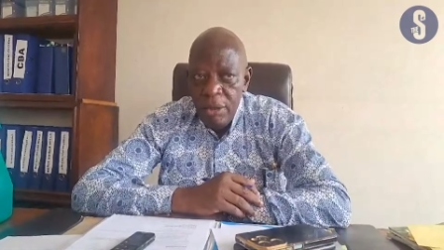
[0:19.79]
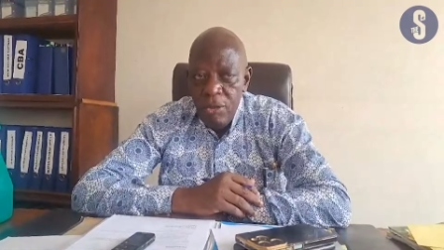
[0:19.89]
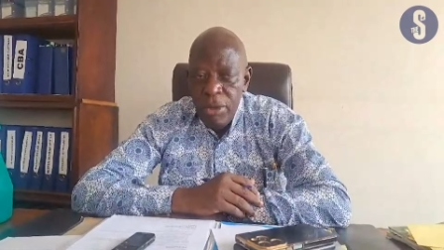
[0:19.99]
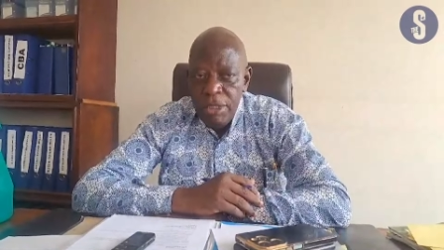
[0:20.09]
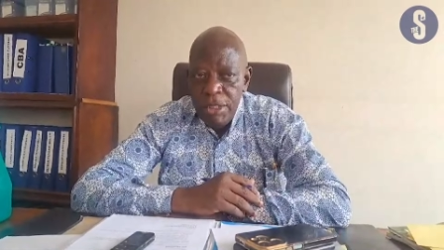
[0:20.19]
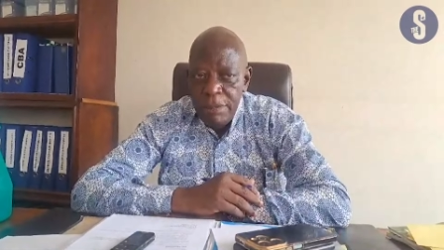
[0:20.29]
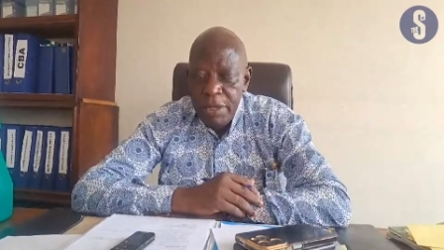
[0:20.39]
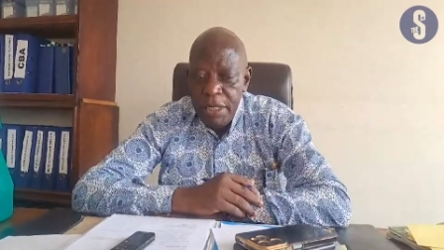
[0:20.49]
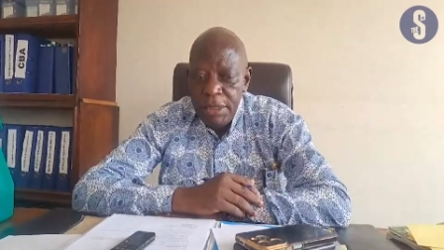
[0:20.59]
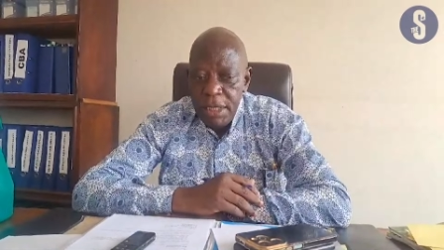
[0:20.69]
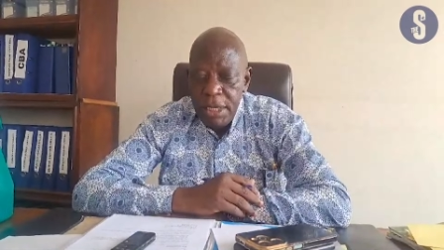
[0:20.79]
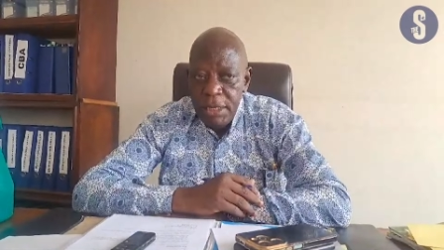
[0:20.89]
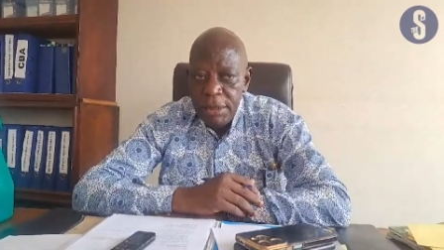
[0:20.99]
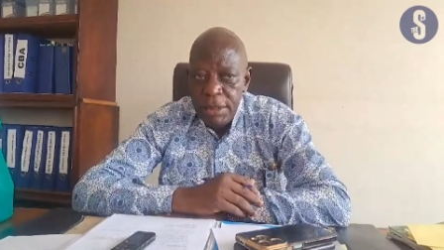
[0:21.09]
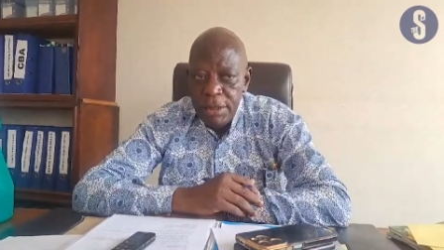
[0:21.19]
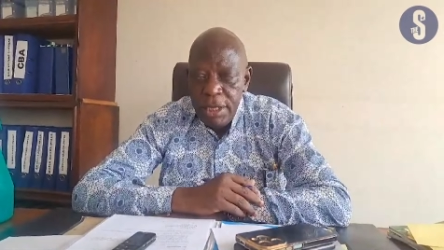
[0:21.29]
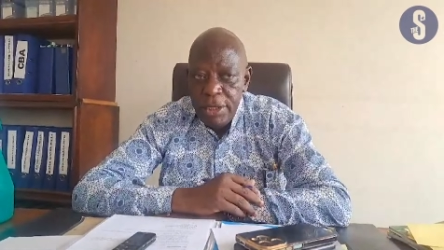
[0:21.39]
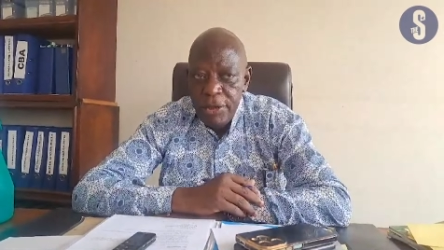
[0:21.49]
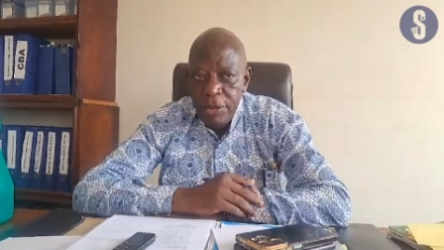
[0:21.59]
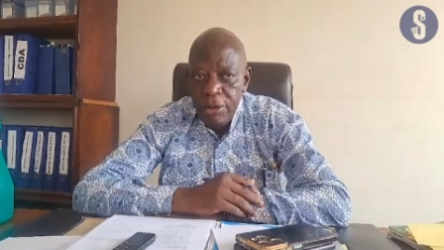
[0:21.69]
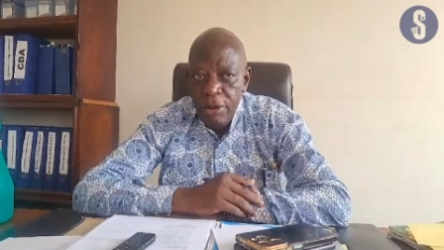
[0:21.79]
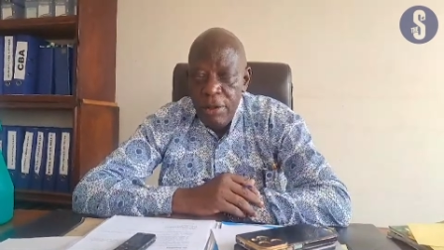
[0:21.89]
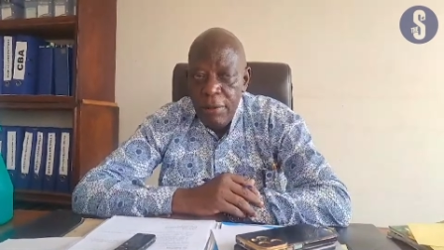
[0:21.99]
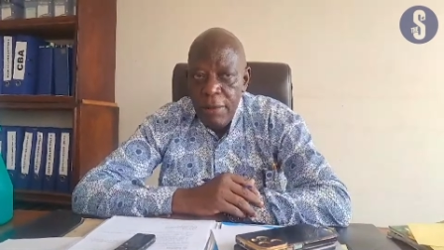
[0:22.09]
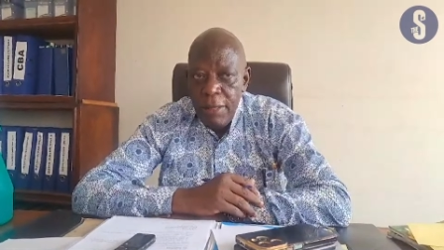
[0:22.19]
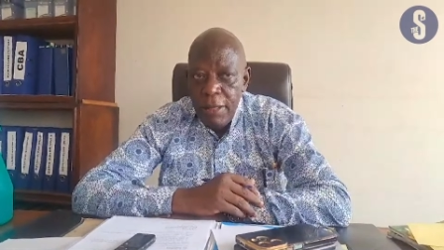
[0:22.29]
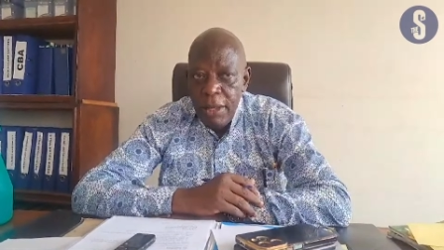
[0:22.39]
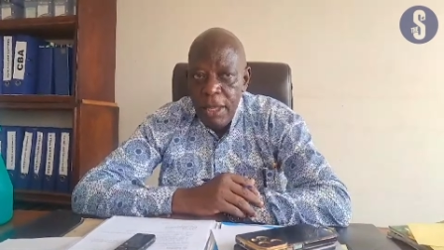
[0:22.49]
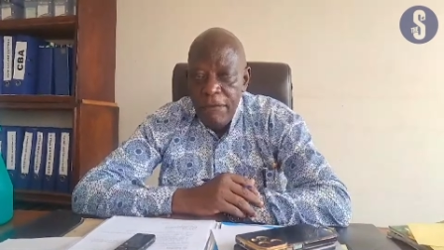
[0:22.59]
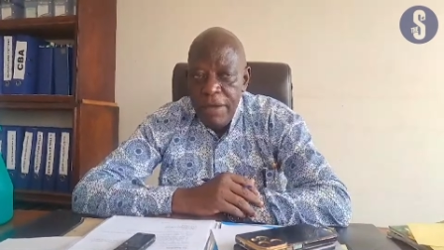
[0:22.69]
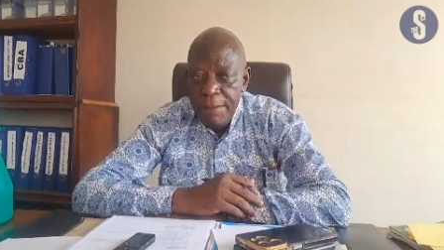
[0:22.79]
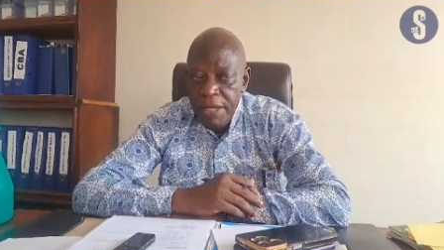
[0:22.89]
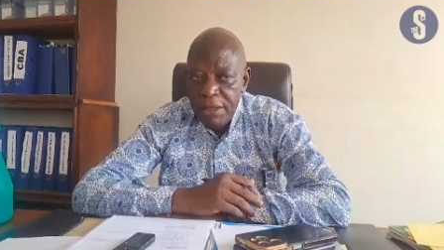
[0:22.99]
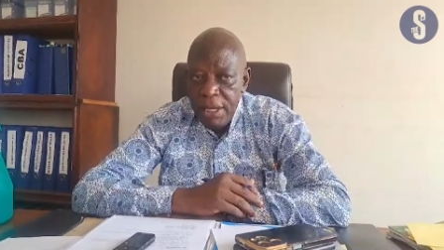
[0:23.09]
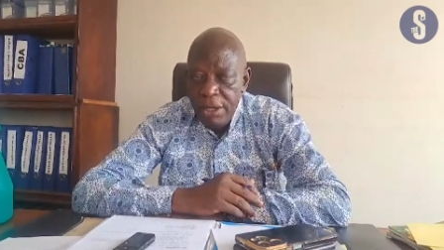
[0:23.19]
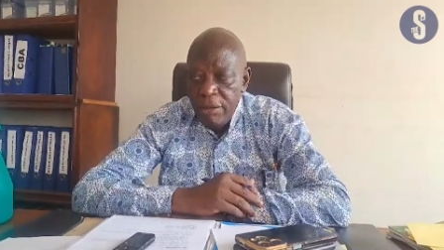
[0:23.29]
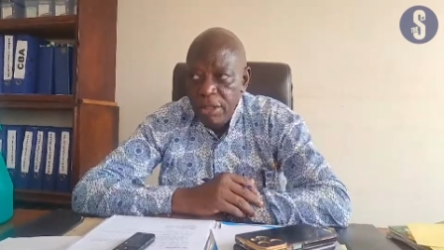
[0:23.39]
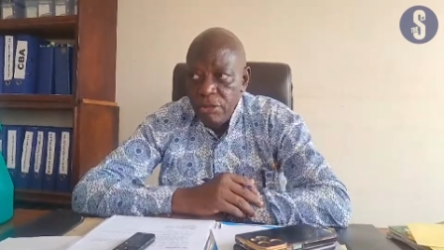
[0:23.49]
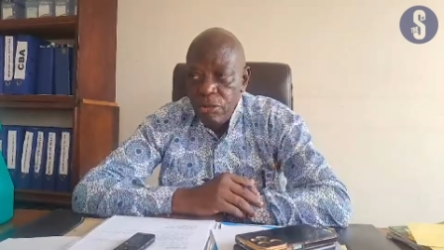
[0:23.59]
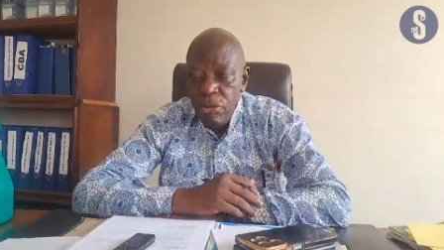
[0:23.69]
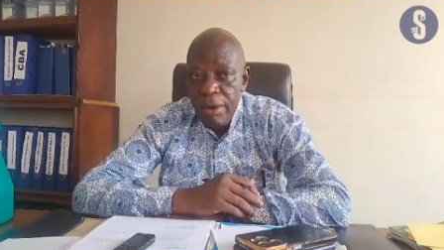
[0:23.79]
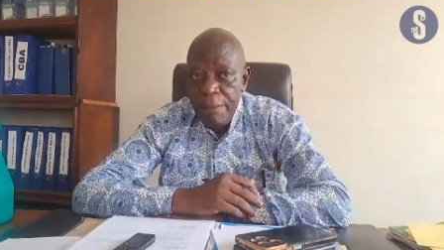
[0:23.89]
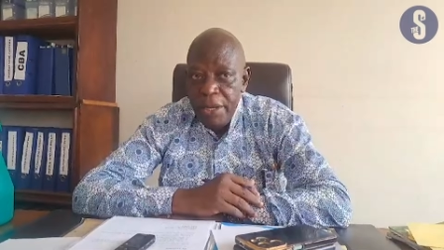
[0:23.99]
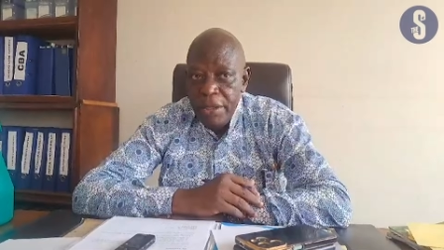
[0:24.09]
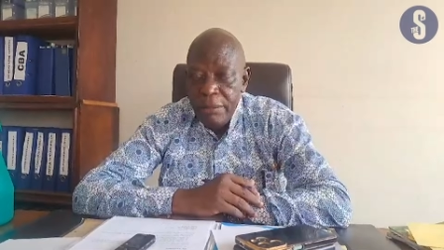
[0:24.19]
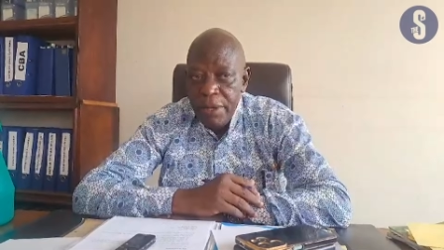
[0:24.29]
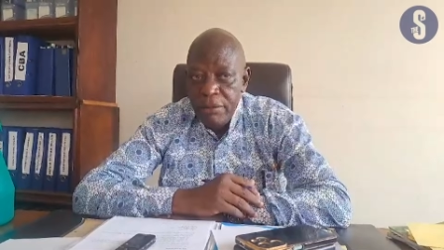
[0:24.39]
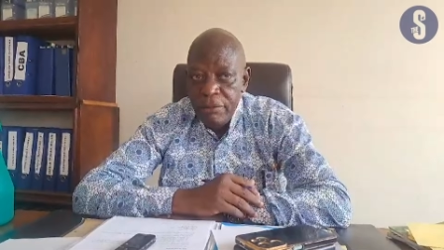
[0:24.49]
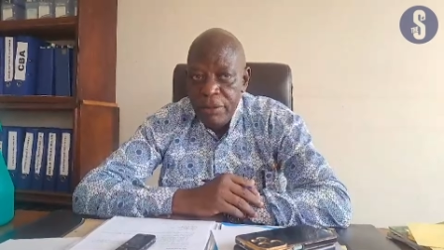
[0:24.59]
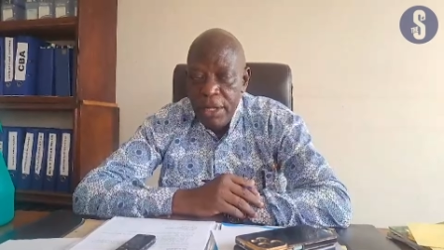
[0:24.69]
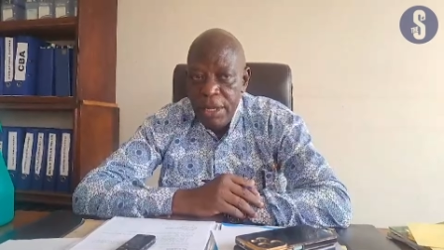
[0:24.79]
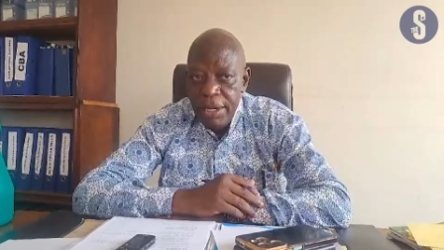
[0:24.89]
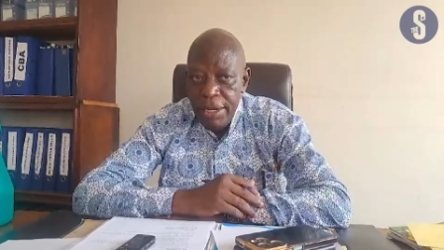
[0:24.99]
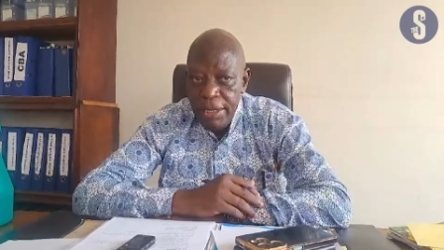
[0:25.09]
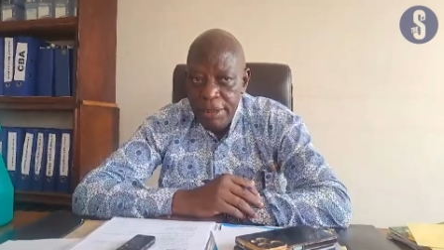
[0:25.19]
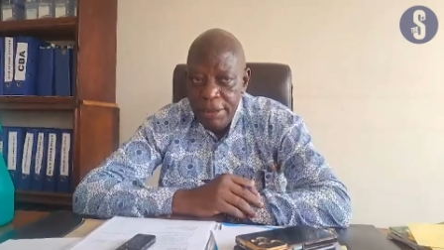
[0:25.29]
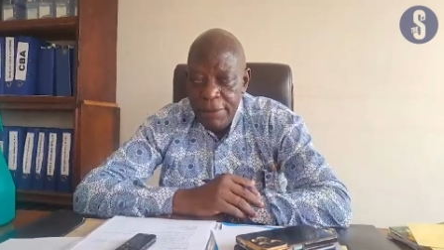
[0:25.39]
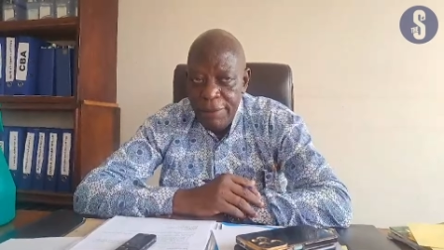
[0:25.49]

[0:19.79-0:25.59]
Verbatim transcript: What surprised us is that the farmers are the ones who are paid part of their arrears,